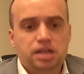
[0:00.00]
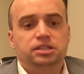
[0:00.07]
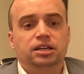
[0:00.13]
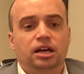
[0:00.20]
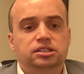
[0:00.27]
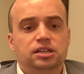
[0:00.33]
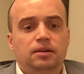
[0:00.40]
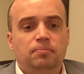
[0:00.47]

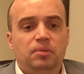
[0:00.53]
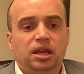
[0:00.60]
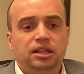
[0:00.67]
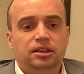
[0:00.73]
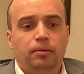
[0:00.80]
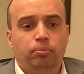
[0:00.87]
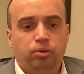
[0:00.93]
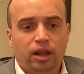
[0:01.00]
doesn't mean
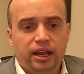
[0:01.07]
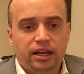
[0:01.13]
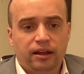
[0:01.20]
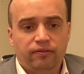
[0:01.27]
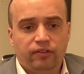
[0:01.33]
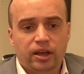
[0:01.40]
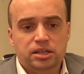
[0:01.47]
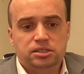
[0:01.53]
the
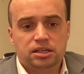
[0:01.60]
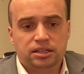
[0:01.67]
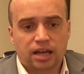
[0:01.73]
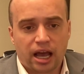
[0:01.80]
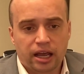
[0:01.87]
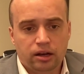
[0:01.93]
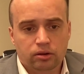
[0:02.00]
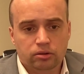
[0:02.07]
plaintiff is
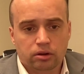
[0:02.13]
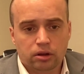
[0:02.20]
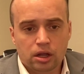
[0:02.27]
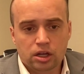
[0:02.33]
entitled